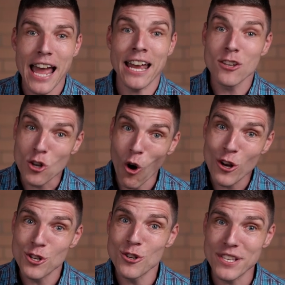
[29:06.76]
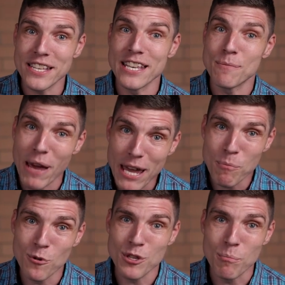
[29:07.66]
and God uses his
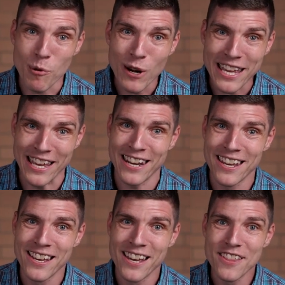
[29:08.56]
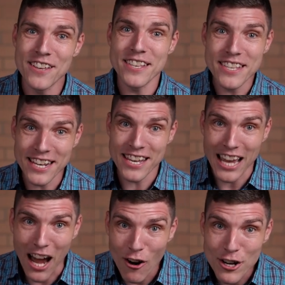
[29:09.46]
people to bring it. This is an
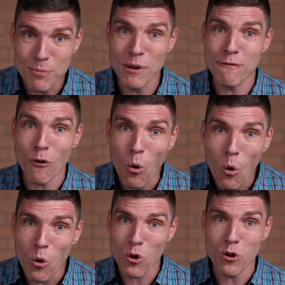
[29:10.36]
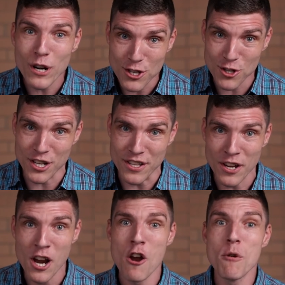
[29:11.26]
encouragement for all Christians.
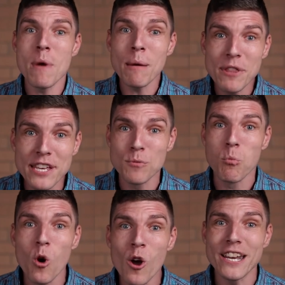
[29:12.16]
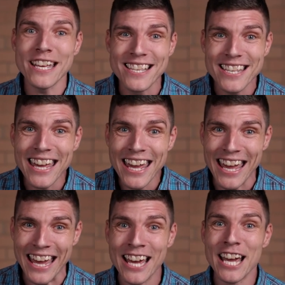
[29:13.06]
Remember, this word is
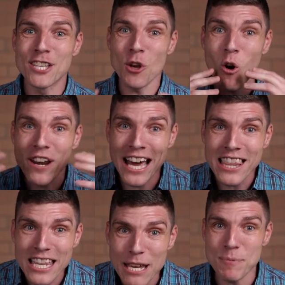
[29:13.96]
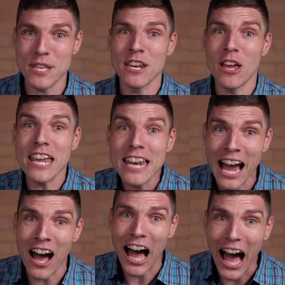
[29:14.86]
near. It's on our lips and in
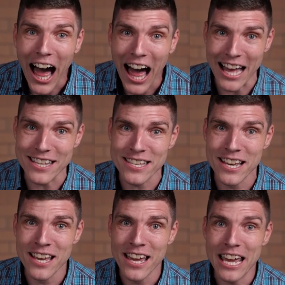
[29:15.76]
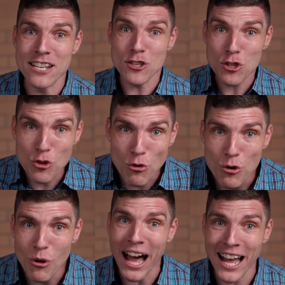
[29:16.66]
our hearts, and it's
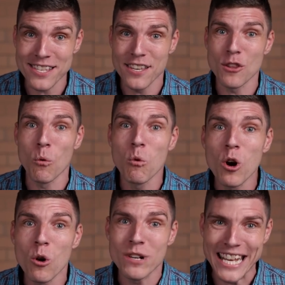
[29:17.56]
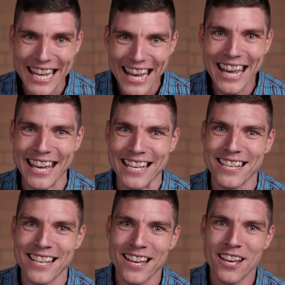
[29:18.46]
through us that the world hears.